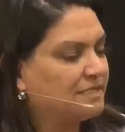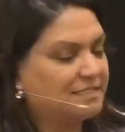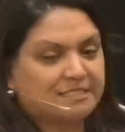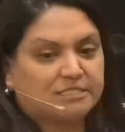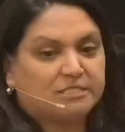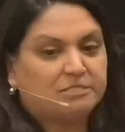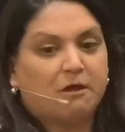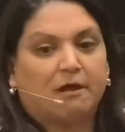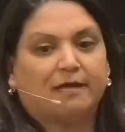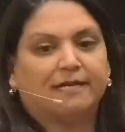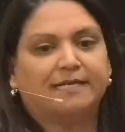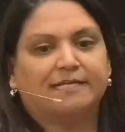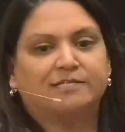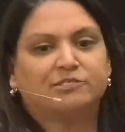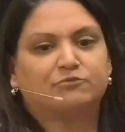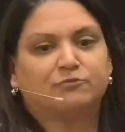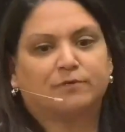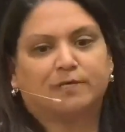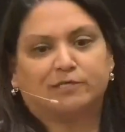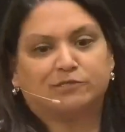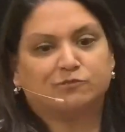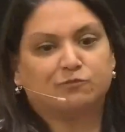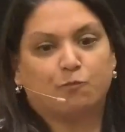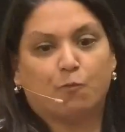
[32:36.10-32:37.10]
this is not
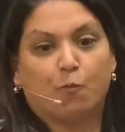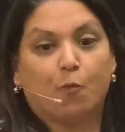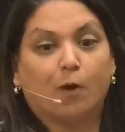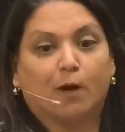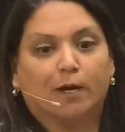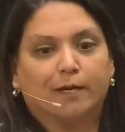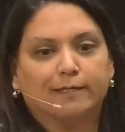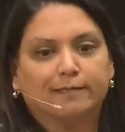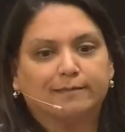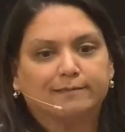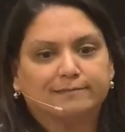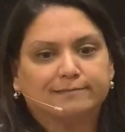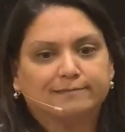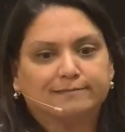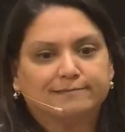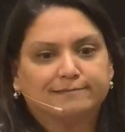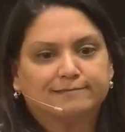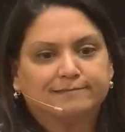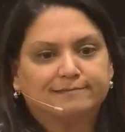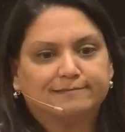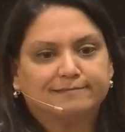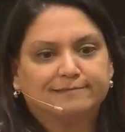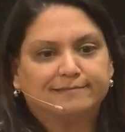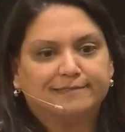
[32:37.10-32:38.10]
Israel's war.
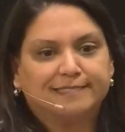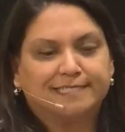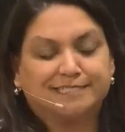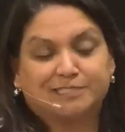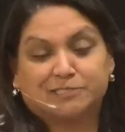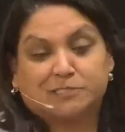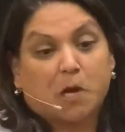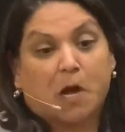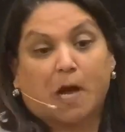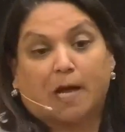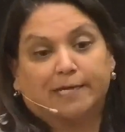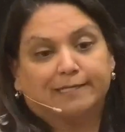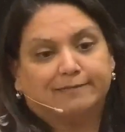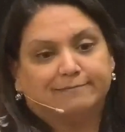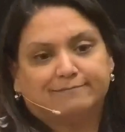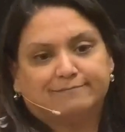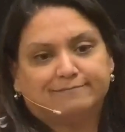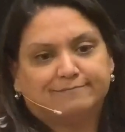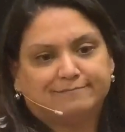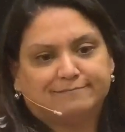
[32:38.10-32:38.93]
It's not.